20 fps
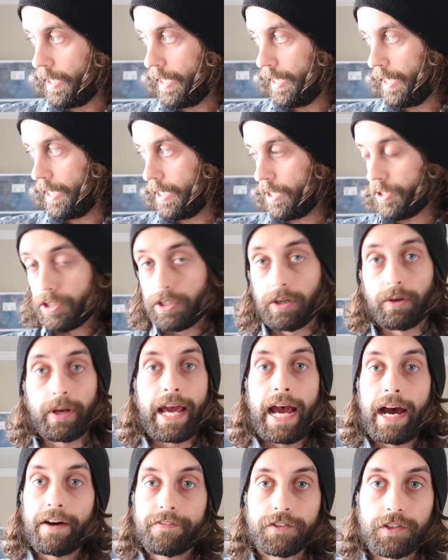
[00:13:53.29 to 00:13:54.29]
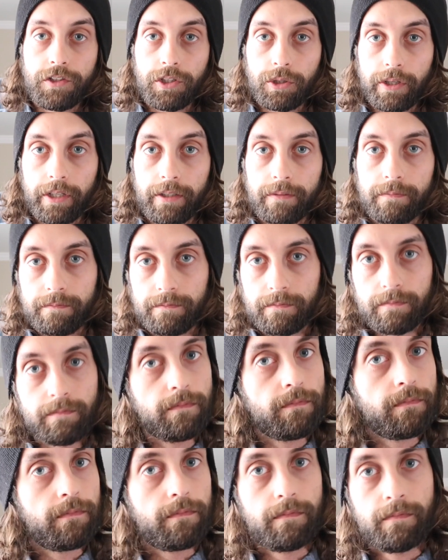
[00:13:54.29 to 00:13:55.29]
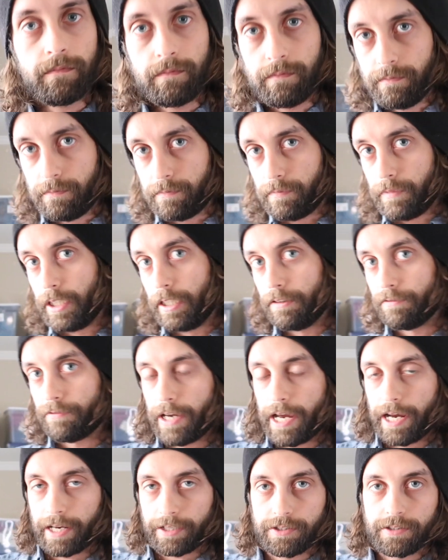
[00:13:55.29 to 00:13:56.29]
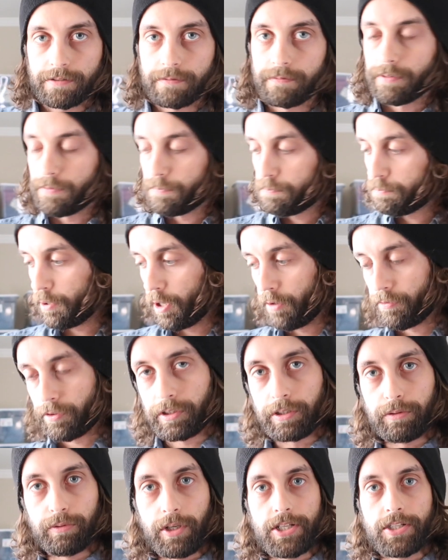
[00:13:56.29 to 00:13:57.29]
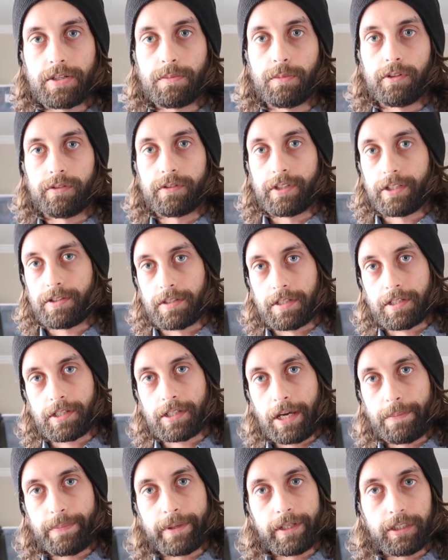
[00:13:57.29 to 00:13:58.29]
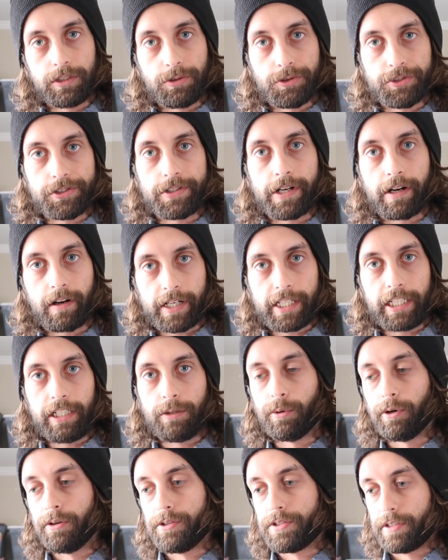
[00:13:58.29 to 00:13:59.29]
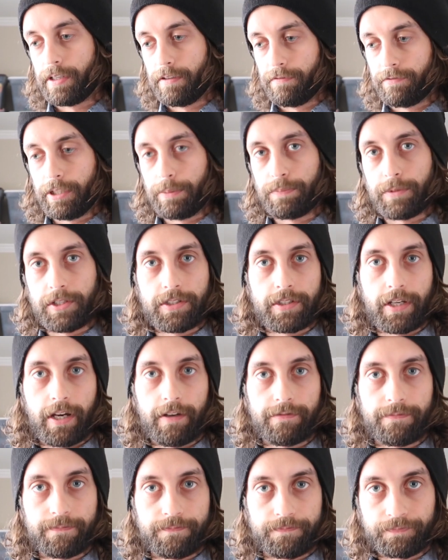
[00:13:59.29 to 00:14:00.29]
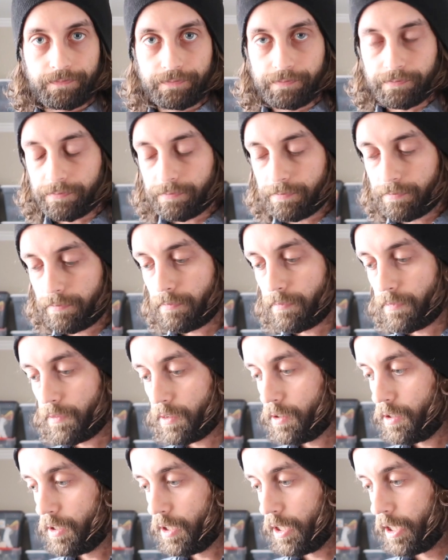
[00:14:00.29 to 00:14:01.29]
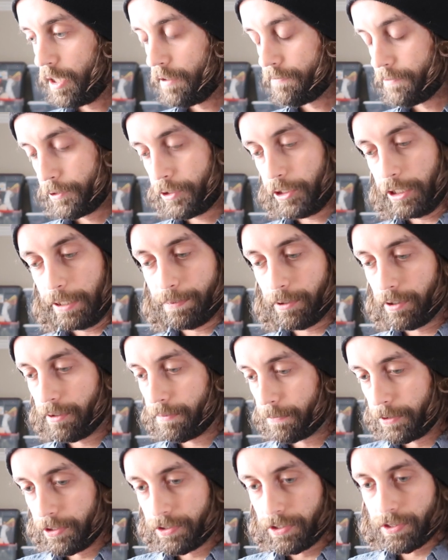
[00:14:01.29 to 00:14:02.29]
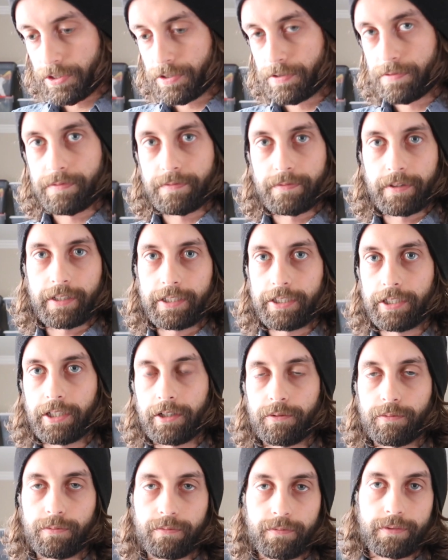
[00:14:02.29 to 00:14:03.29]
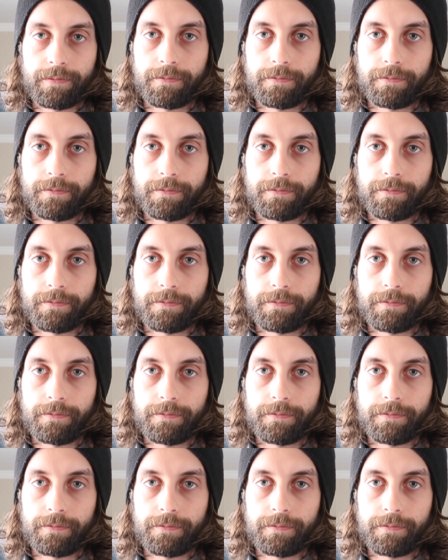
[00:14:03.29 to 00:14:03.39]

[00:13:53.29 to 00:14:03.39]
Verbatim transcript: And you don't have to do it. In fact, perfectly reasonable just to skip it, use generic keywords, and flip the stuff uh, for cheaper, which is, you know,